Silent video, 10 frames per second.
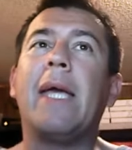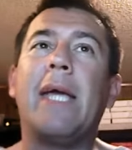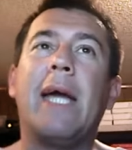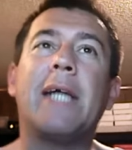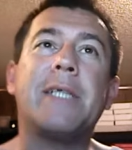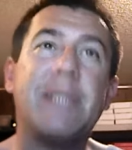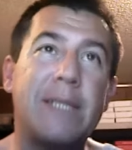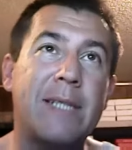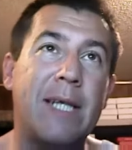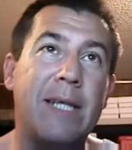He actually
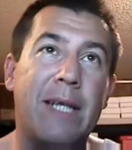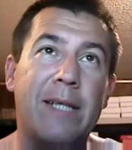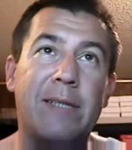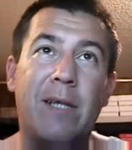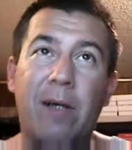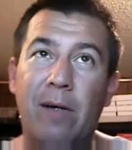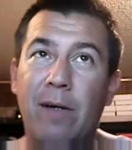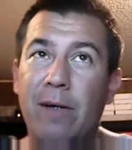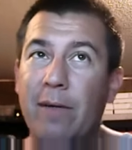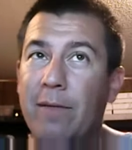said that it's
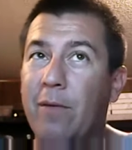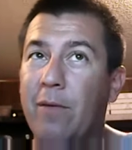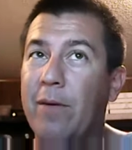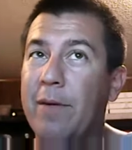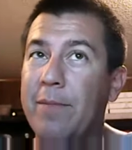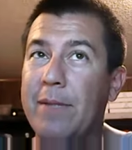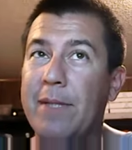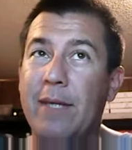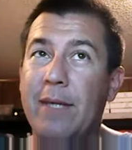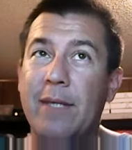hard for him to
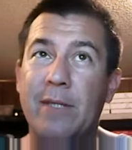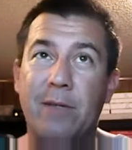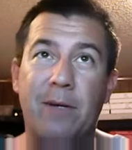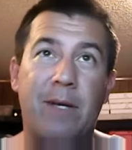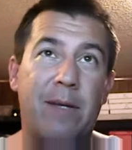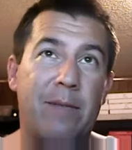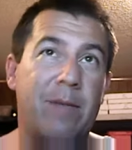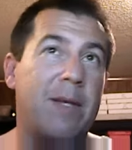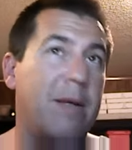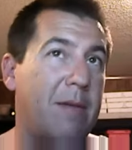think straight,
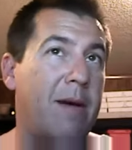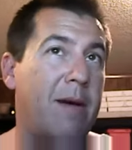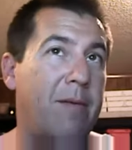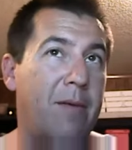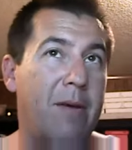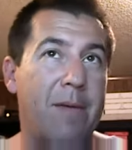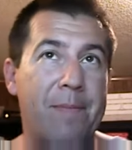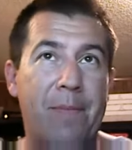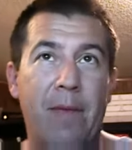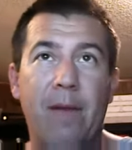meaning Grijalva,
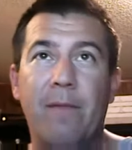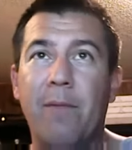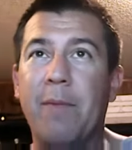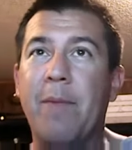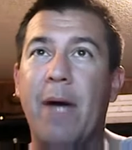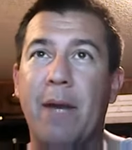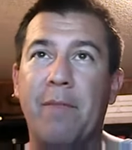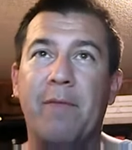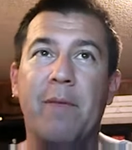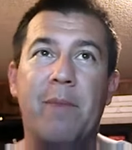from the bottom
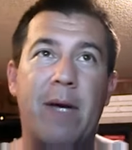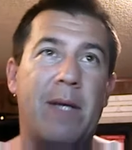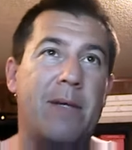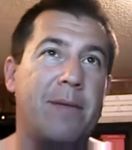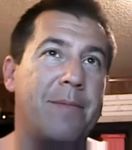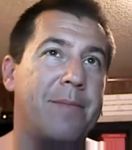of the bottle.